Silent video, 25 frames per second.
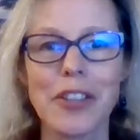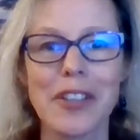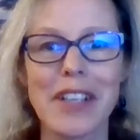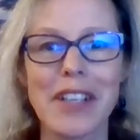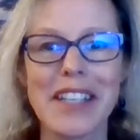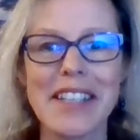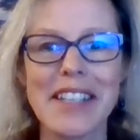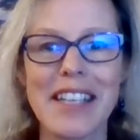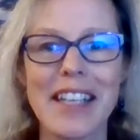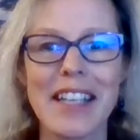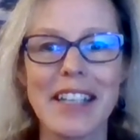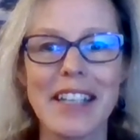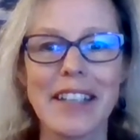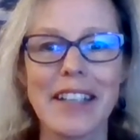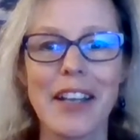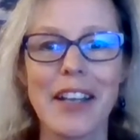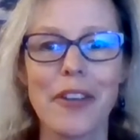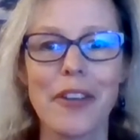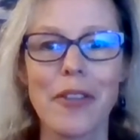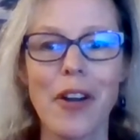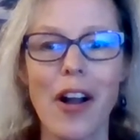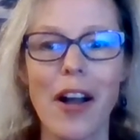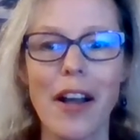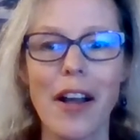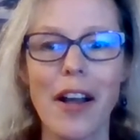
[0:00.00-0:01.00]
Nadine
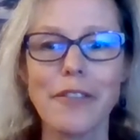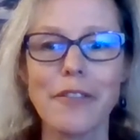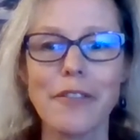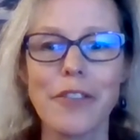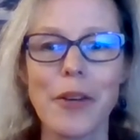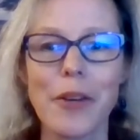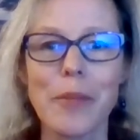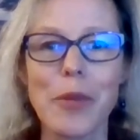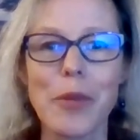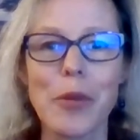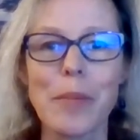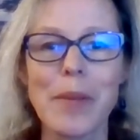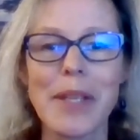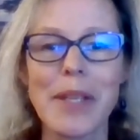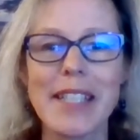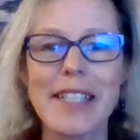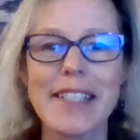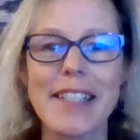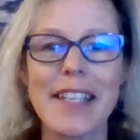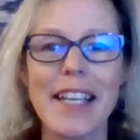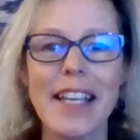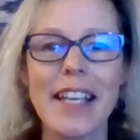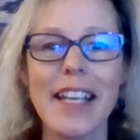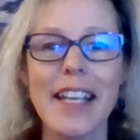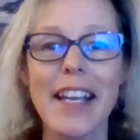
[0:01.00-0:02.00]
Caron from
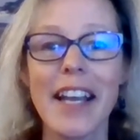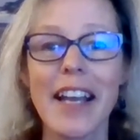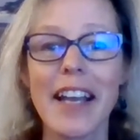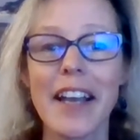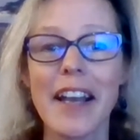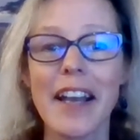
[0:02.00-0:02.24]
UBC.